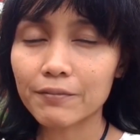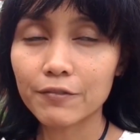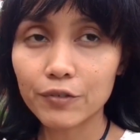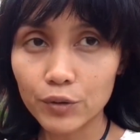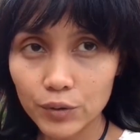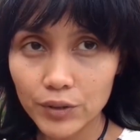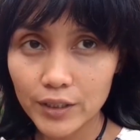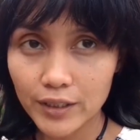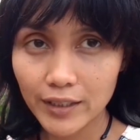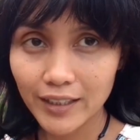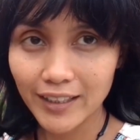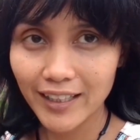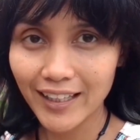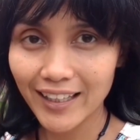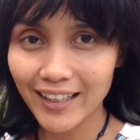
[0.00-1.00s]
food
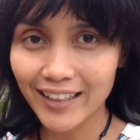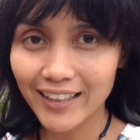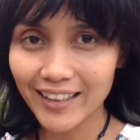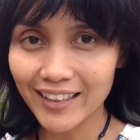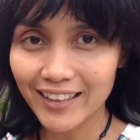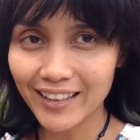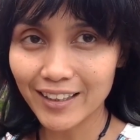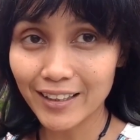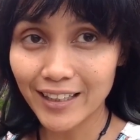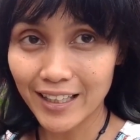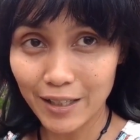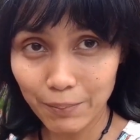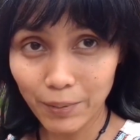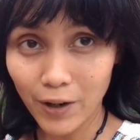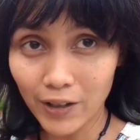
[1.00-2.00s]
in
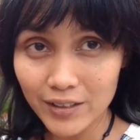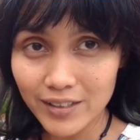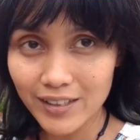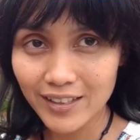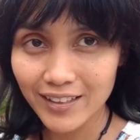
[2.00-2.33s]
a pot.